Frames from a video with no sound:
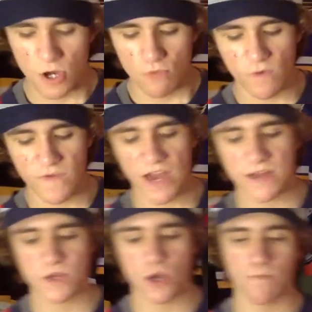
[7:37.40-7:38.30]
moving on
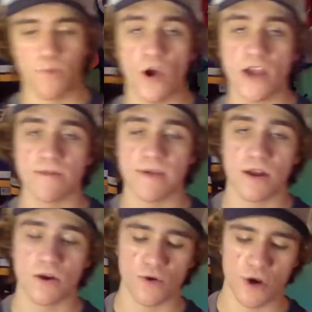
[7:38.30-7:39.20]
to your
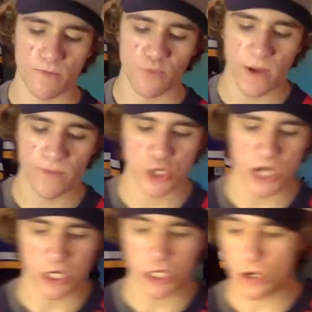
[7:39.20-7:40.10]
pointometer, or your point
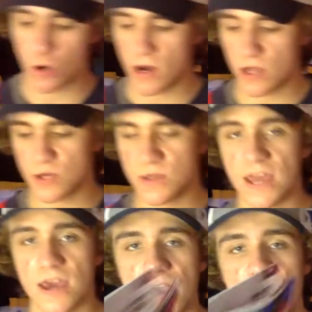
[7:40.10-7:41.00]
projections, according to
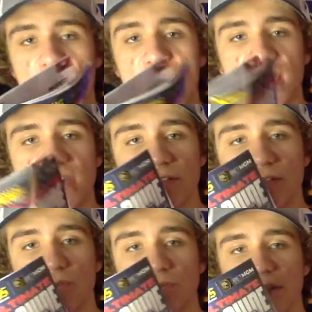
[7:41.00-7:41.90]
the Hockey
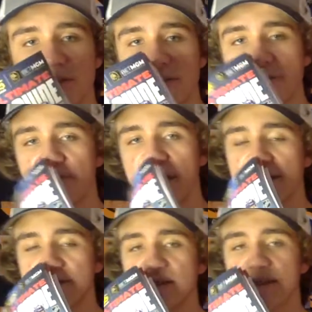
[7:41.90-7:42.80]
News'
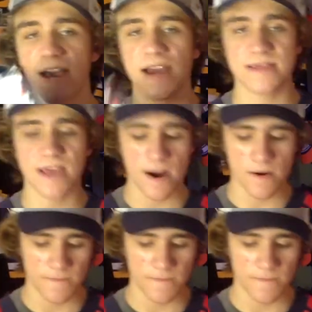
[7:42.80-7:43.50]
fantasy guide there.